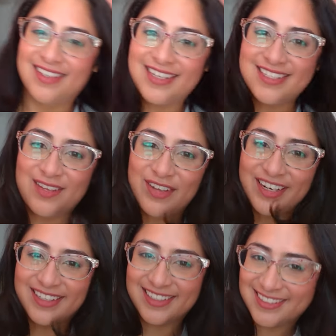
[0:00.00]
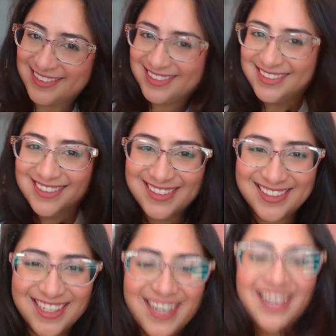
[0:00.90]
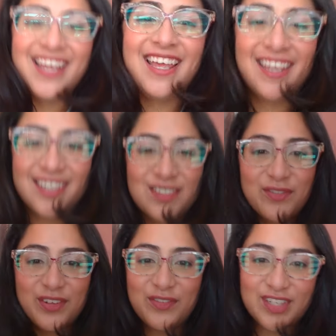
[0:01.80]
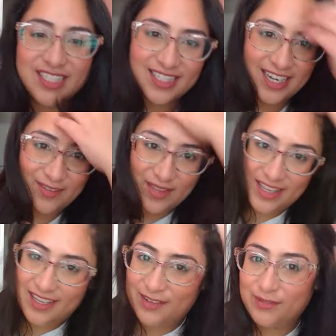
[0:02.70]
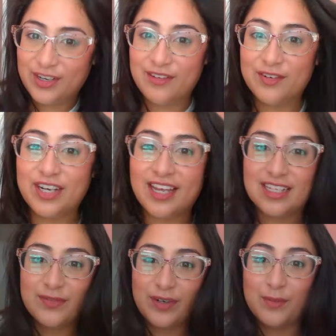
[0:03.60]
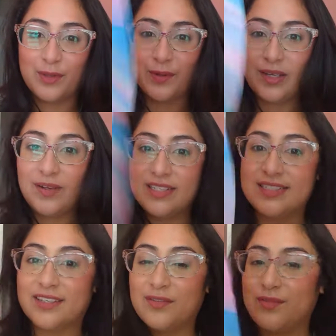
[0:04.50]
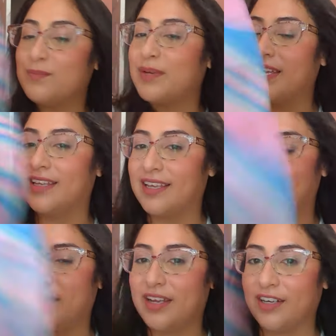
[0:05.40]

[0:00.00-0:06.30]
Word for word: I just got my hair done. And for the first time in forever, I asked for a blowout instead of getting my